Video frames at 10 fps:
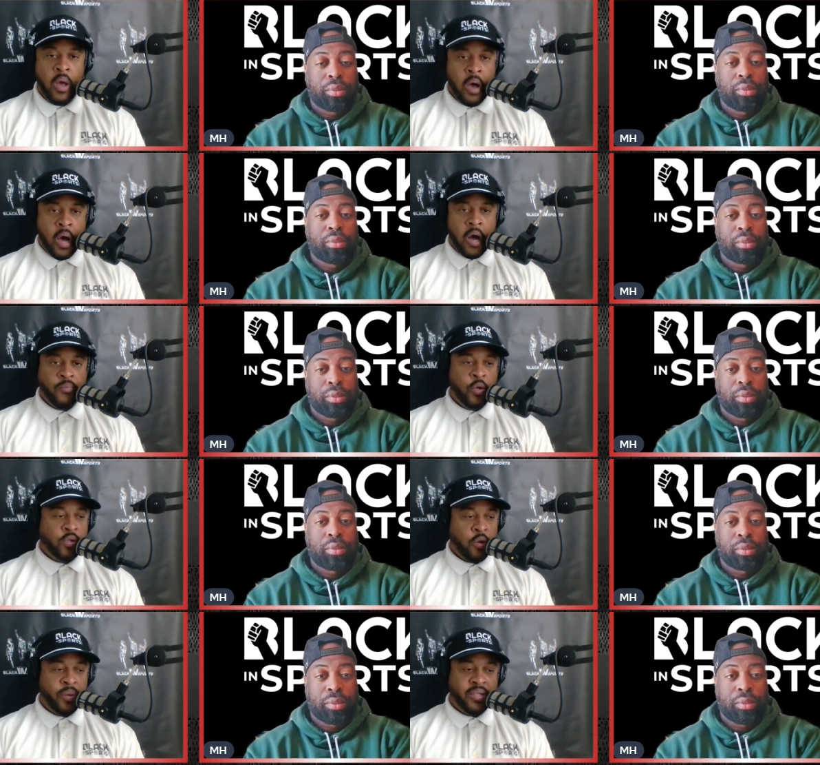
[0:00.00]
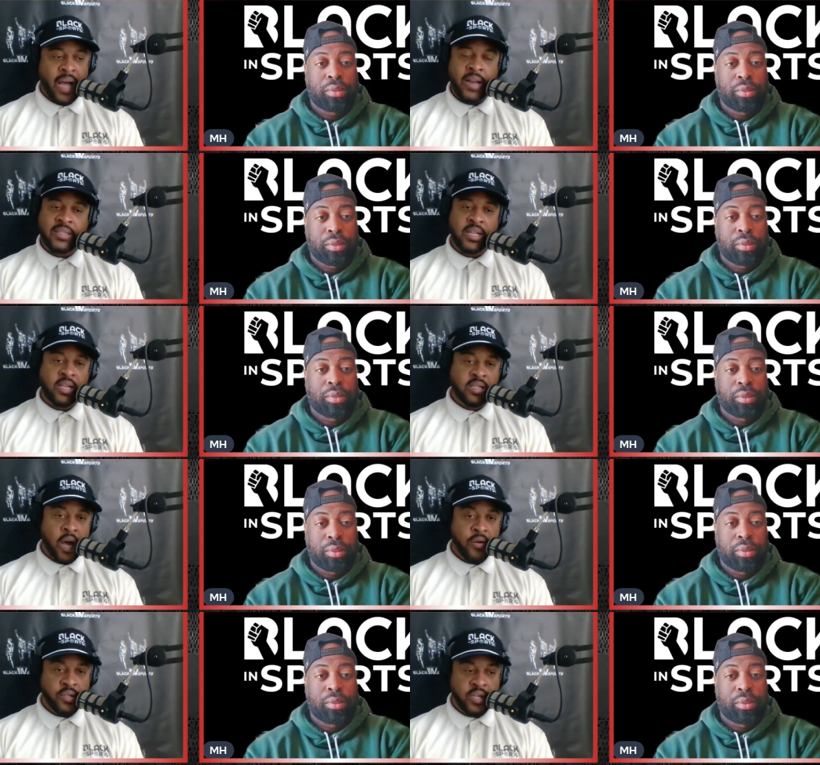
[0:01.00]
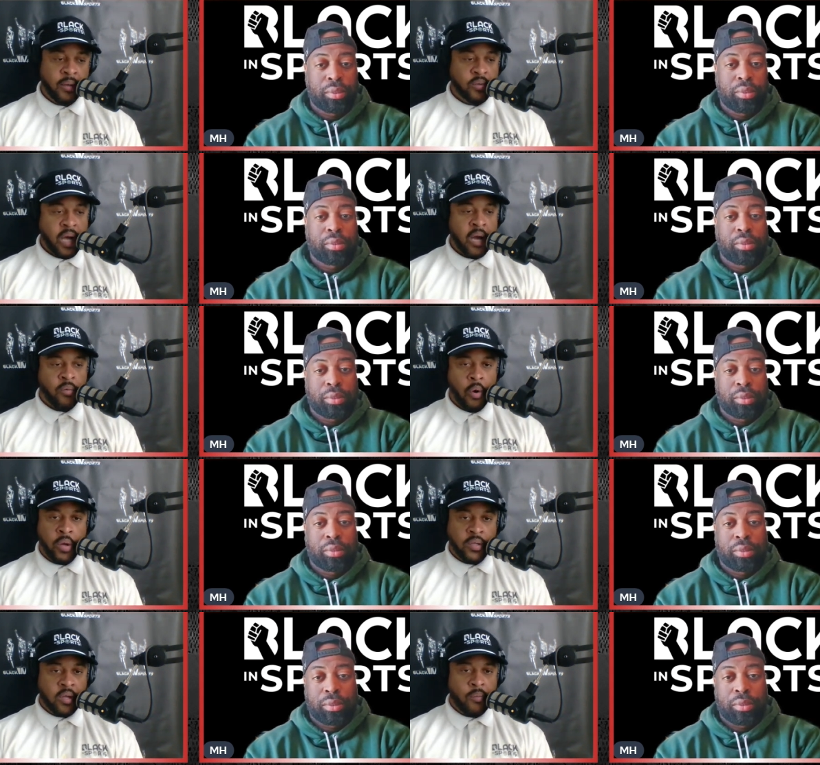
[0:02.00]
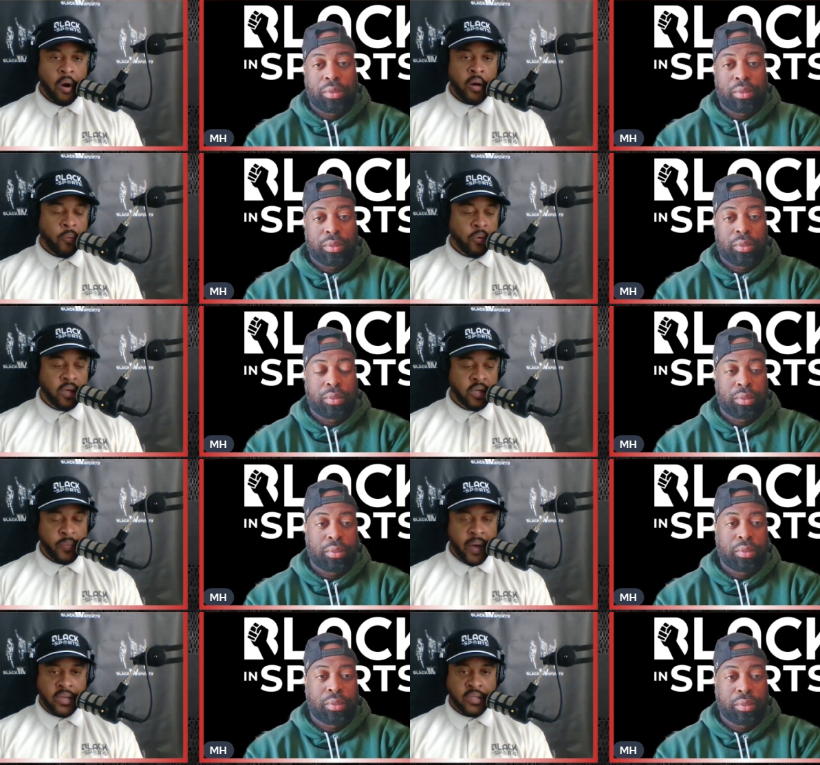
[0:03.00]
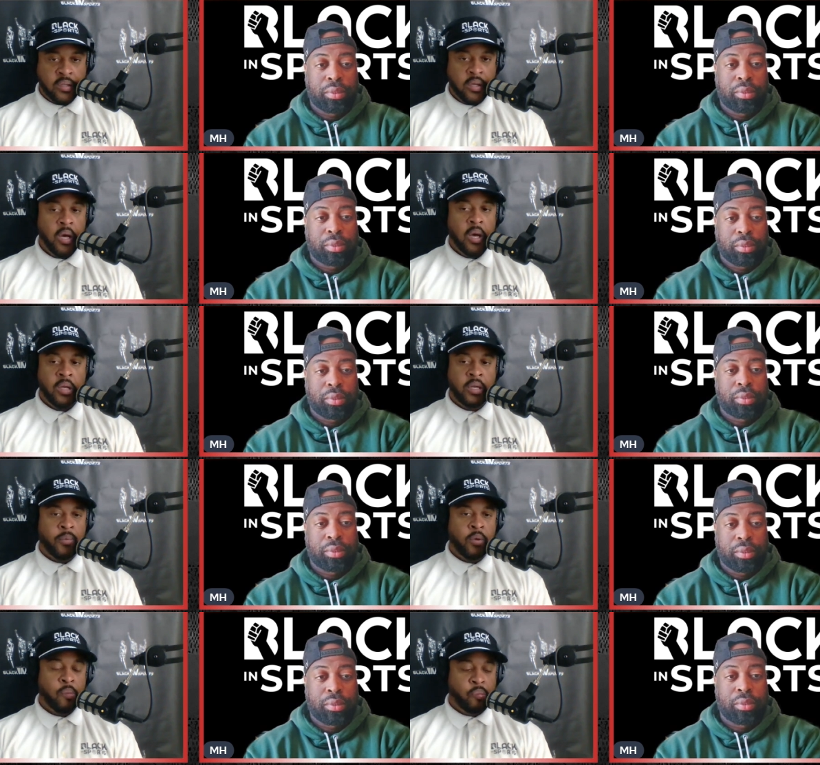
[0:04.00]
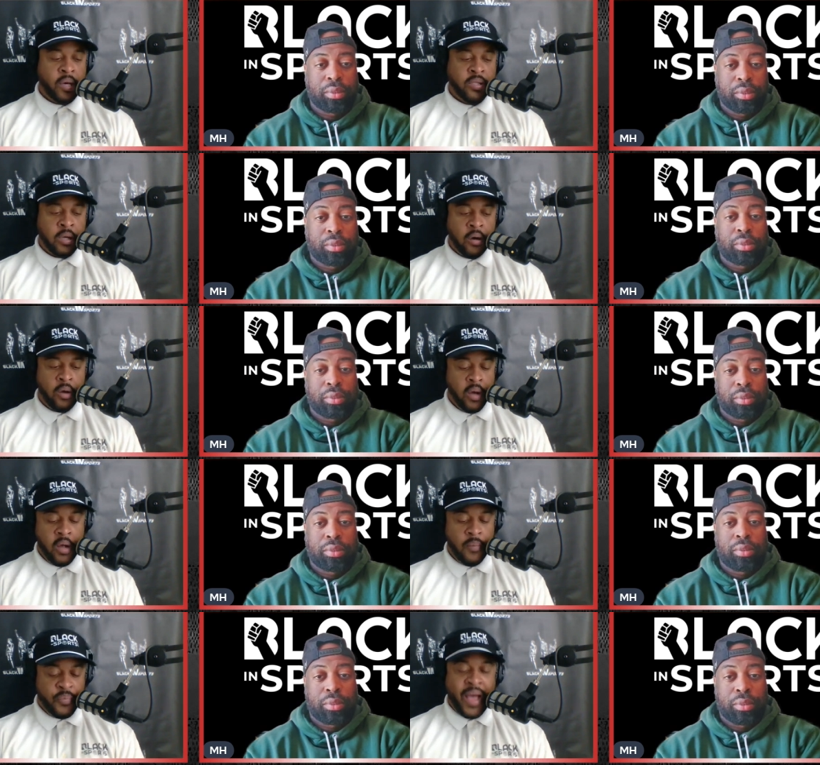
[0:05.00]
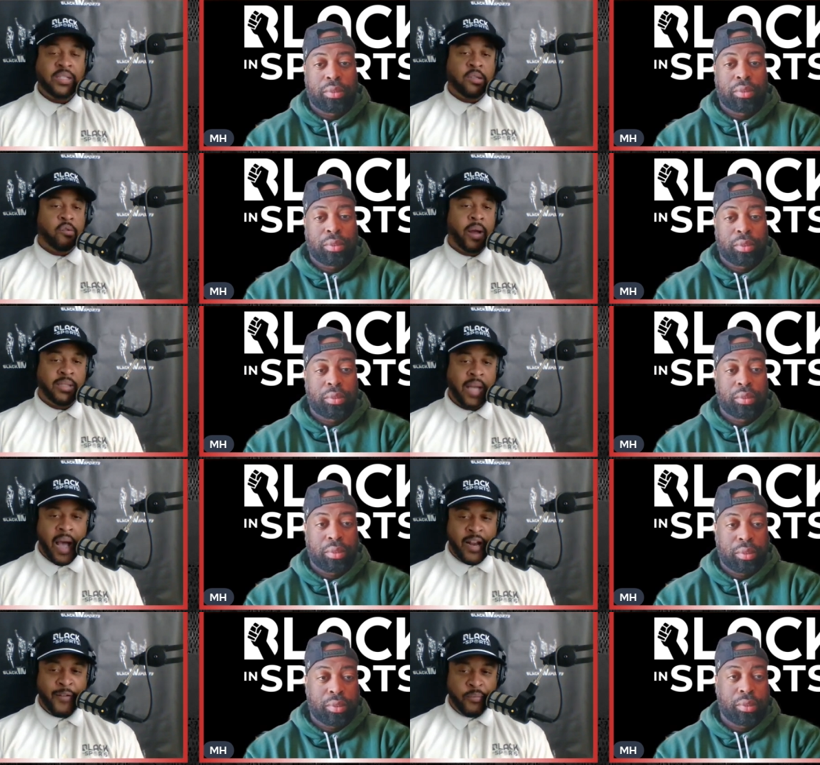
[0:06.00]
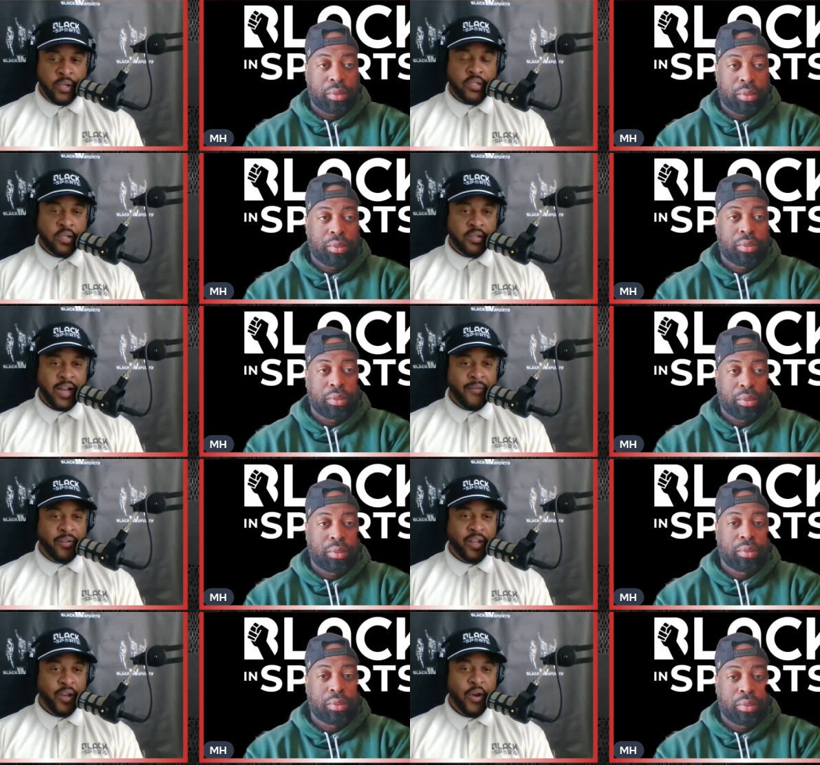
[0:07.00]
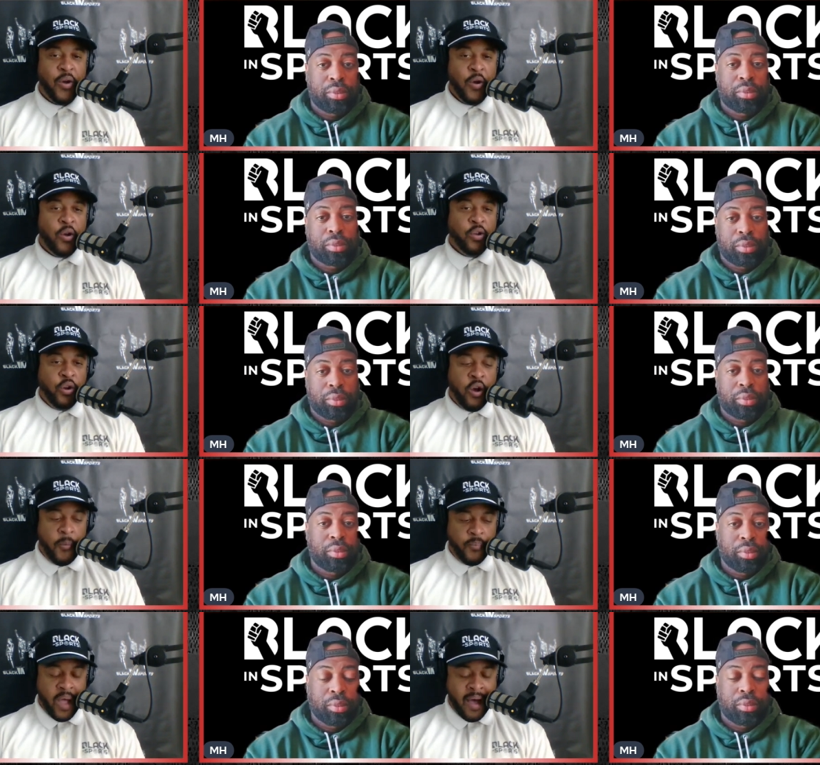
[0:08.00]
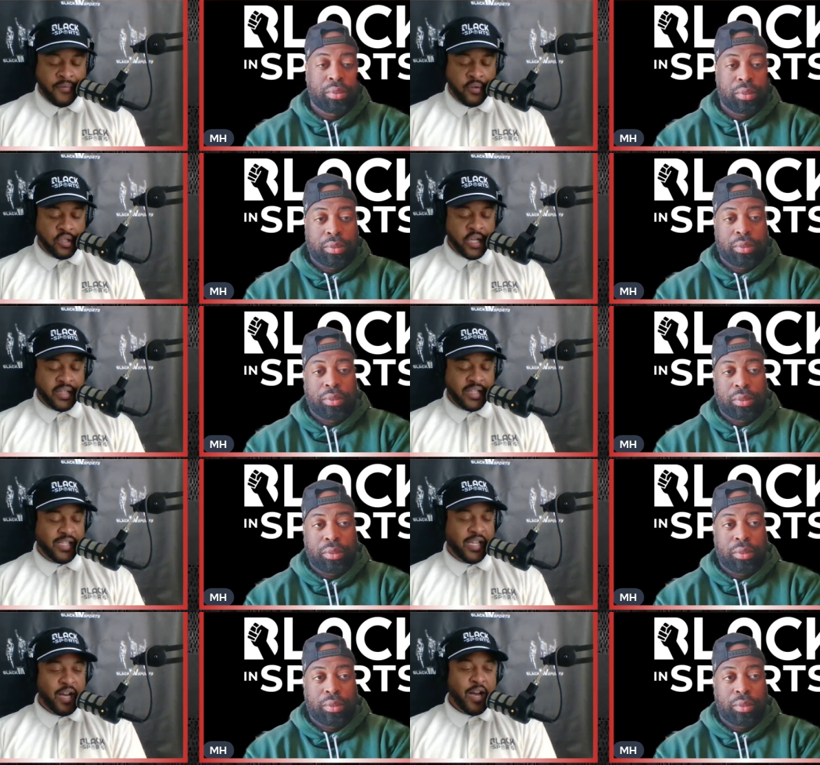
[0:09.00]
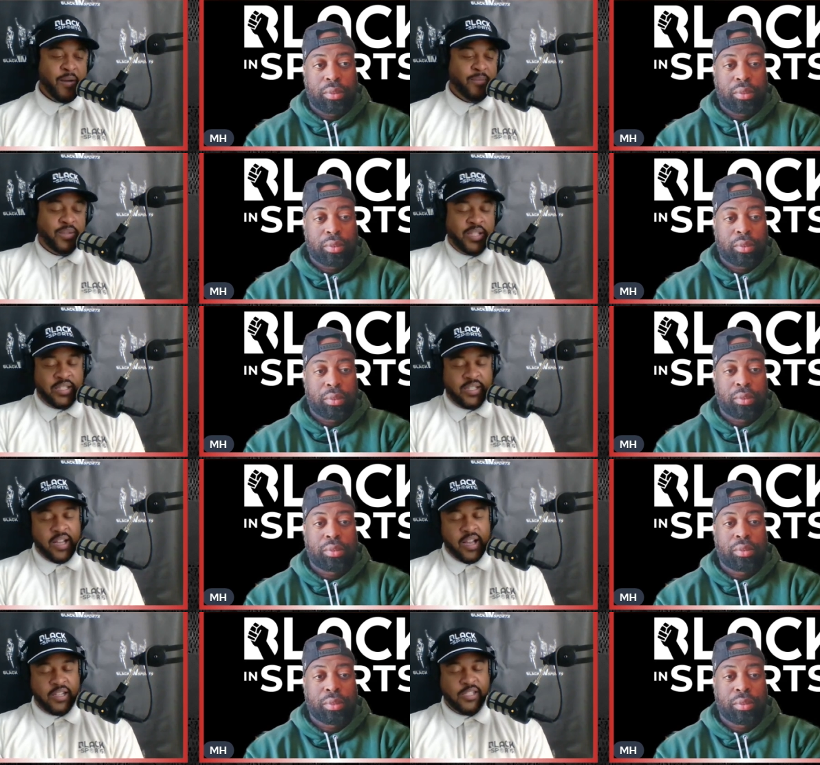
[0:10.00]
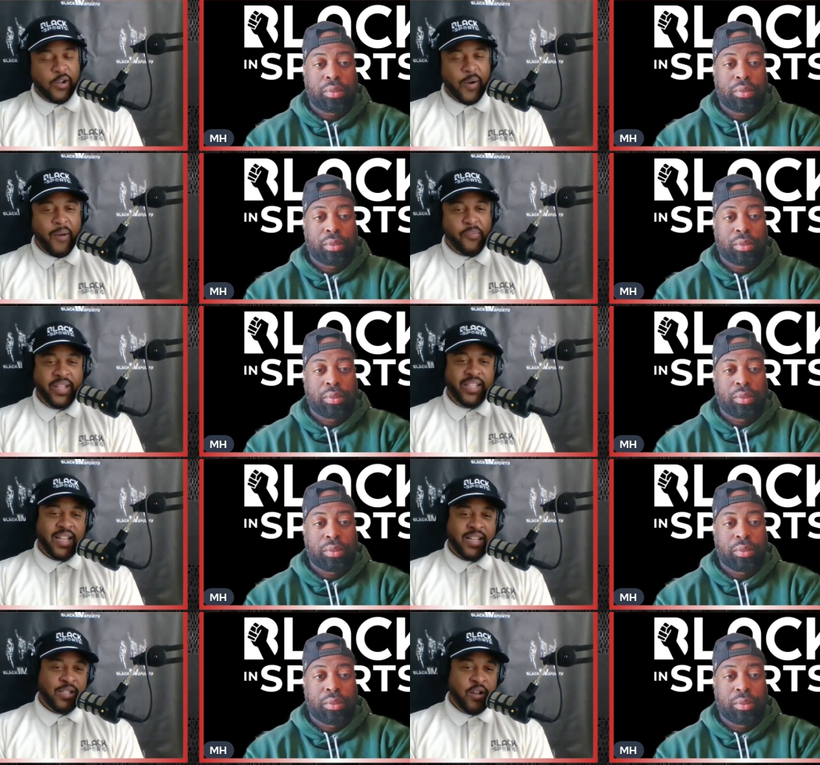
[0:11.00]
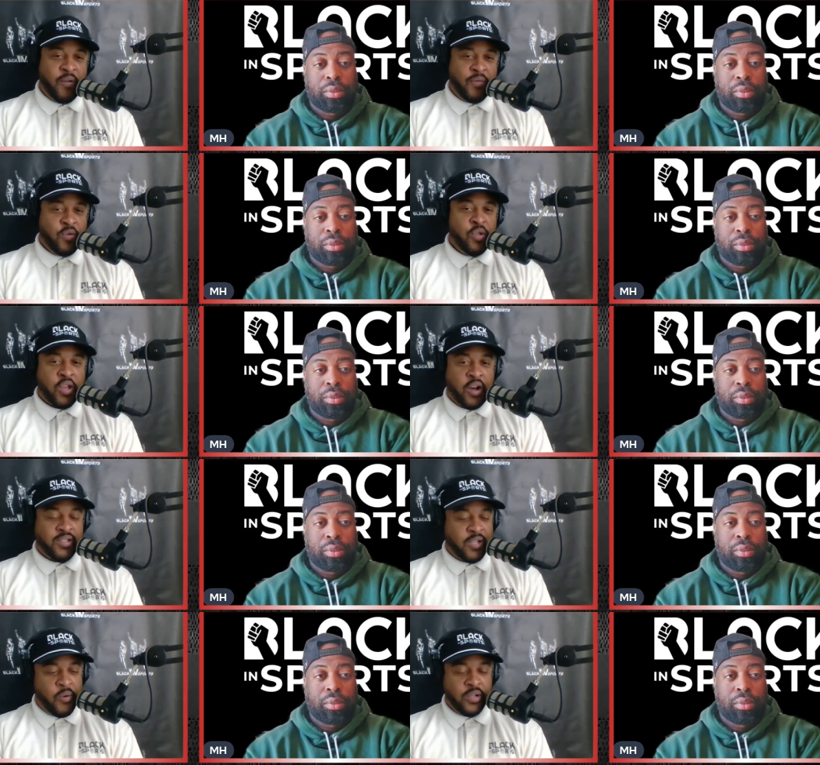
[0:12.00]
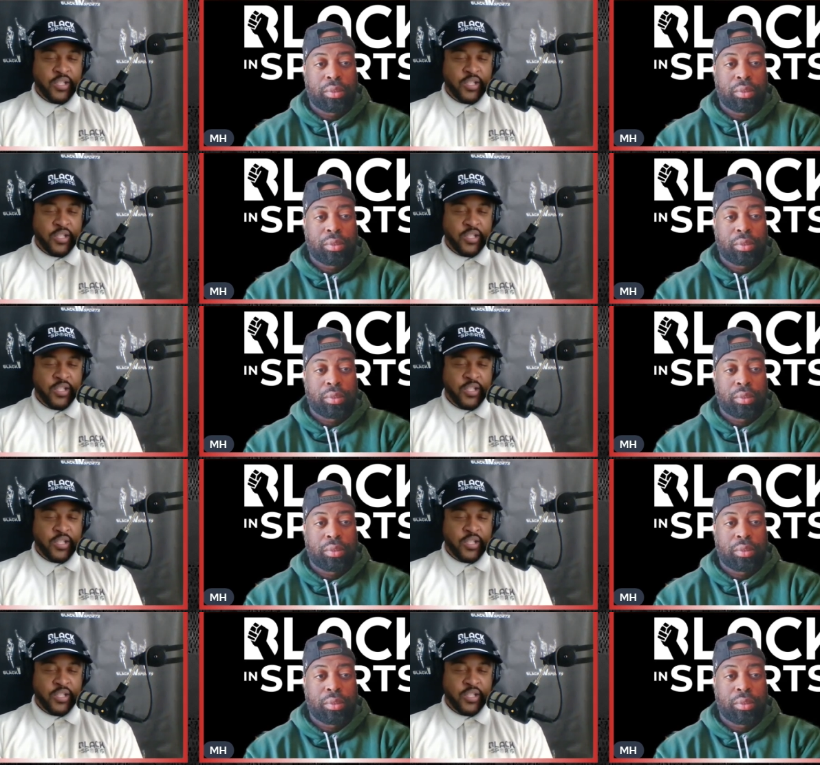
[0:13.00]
Speaker 1: Um, you know, it's going to be exciting to see these other teams kind of roll into the market with the expansion of the WNBA. So that's a great sign of it, But definitely, you know, after you check this um, this uh, show out, please let us know if you thought someone